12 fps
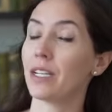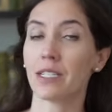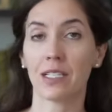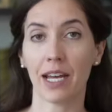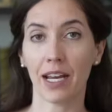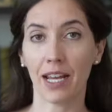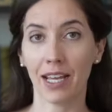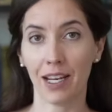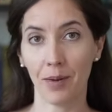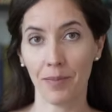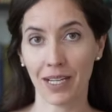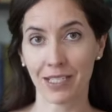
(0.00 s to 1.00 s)
aesthetic in
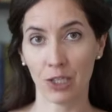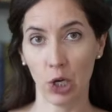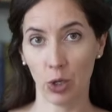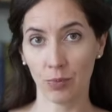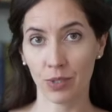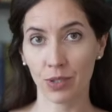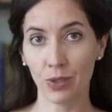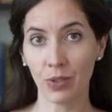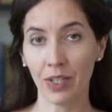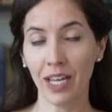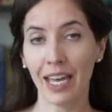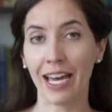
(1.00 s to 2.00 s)
a Mason
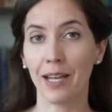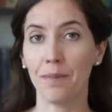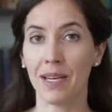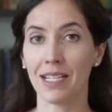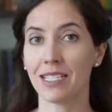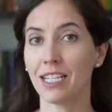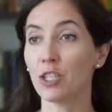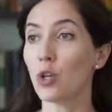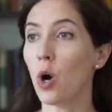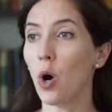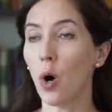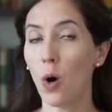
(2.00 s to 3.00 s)
homeschool, and Mason is
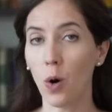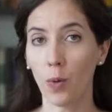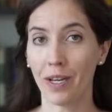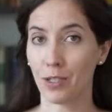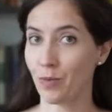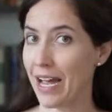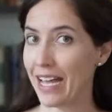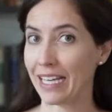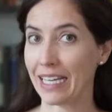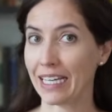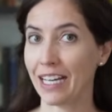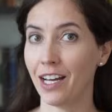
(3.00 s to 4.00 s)
always
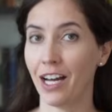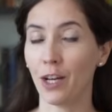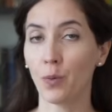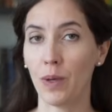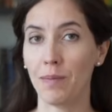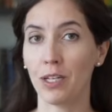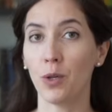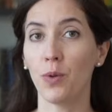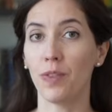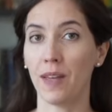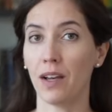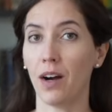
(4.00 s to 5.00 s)
ragging on women who
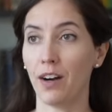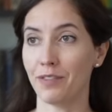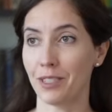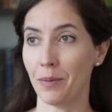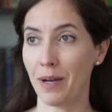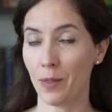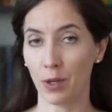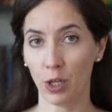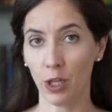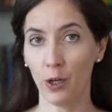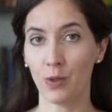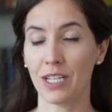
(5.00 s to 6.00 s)
think often about their
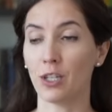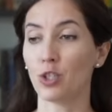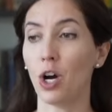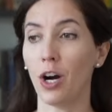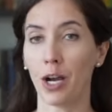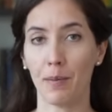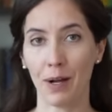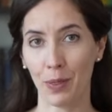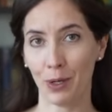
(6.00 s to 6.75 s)
clothes and talk about